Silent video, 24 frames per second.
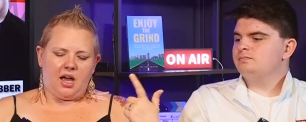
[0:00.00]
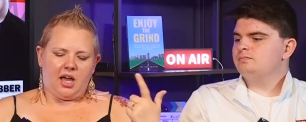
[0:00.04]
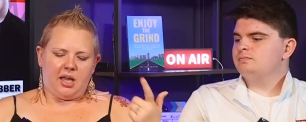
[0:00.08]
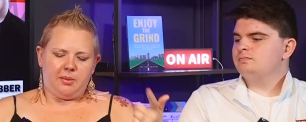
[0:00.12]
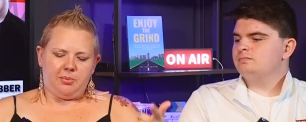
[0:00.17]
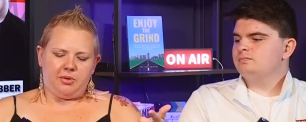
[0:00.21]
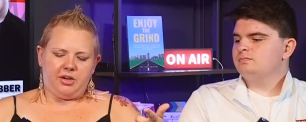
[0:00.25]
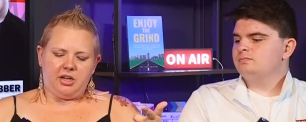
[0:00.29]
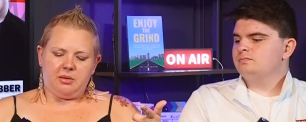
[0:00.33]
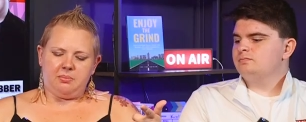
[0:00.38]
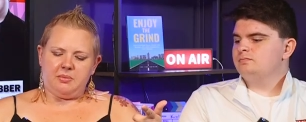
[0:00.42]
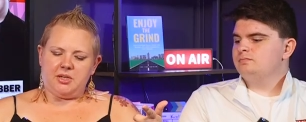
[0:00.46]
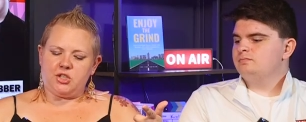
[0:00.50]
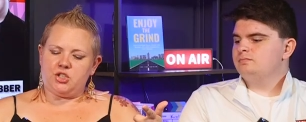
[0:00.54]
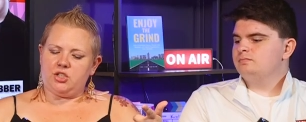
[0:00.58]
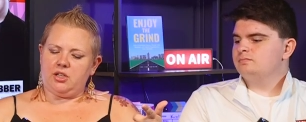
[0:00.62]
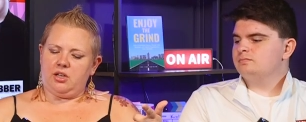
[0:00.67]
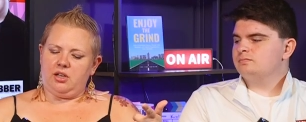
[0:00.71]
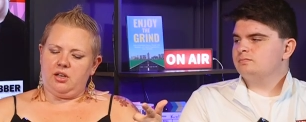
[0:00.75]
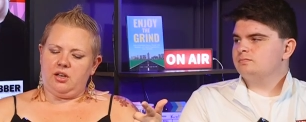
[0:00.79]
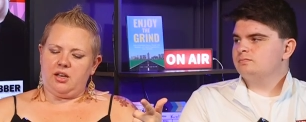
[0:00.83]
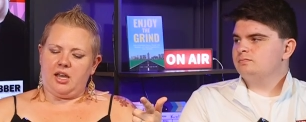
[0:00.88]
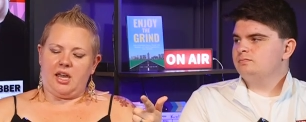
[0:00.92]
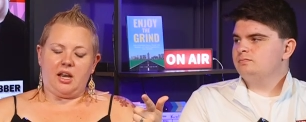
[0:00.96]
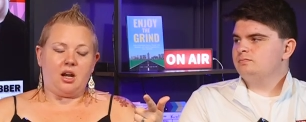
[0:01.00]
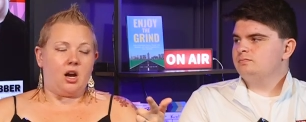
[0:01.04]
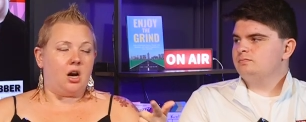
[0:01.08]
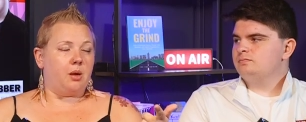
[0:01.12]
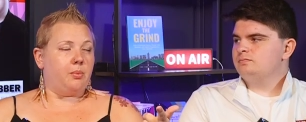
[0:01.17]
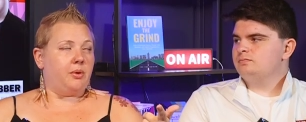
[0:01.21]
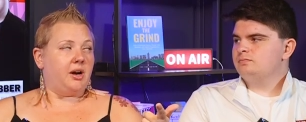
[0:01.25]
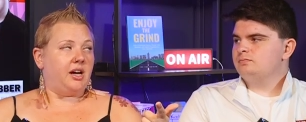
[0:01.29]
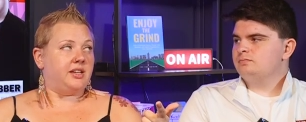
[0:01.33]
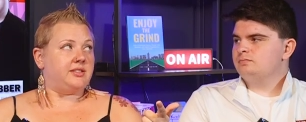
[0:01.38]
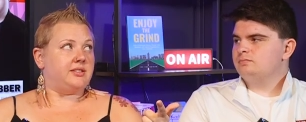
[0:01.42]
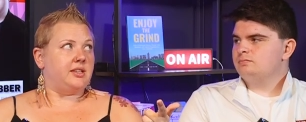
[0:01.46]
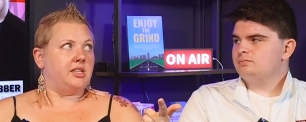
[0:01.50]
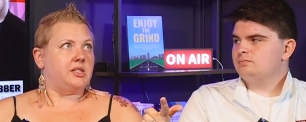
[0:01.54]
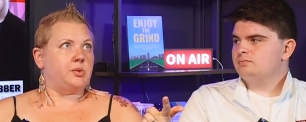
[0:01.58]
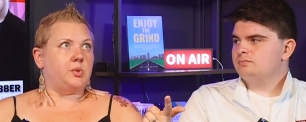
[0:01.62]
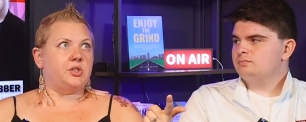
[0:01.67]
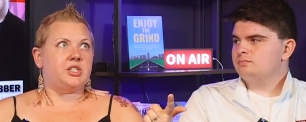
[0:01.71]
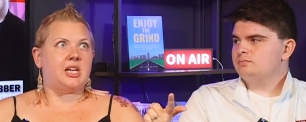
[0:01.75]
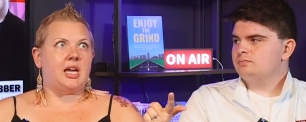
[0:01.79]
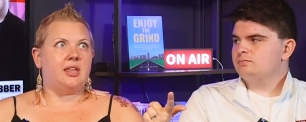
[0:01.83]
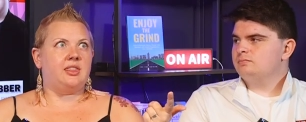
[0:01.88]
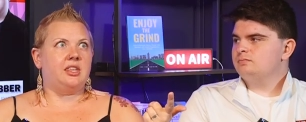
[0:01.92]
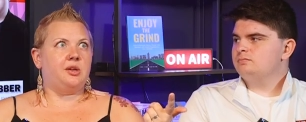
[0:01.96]
Speaker 1: hybrid mission, and our process,
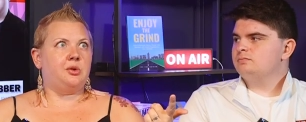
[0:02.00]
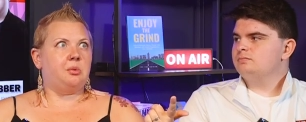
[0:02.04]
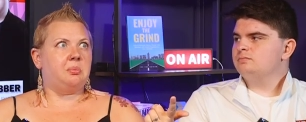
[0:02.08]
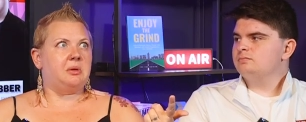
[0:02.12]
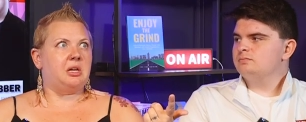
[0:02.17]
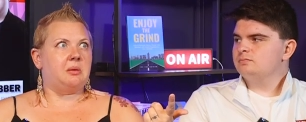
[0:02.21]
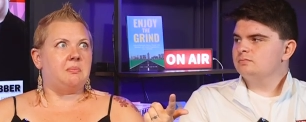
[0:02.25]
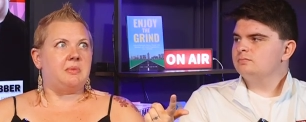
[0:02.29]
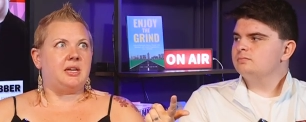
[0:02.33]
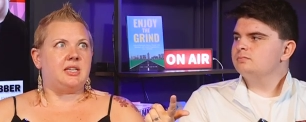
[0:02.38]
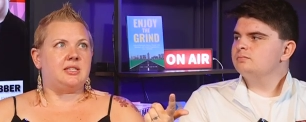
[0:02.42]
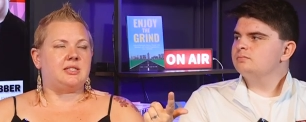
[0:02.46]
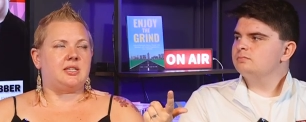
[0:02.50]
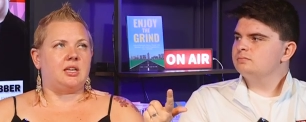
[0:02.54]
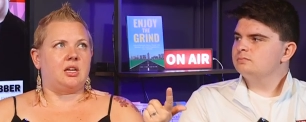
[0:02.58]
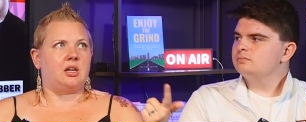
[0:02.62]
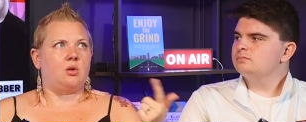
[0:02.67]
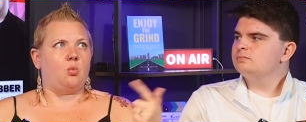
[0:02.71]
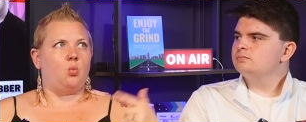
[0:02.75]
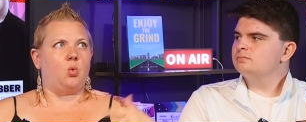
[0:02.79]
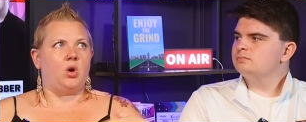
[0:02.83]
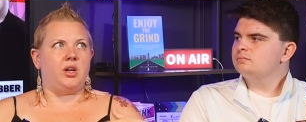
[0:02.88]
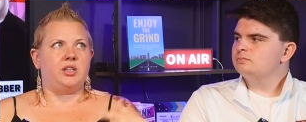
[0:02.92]
which I think would be amazing.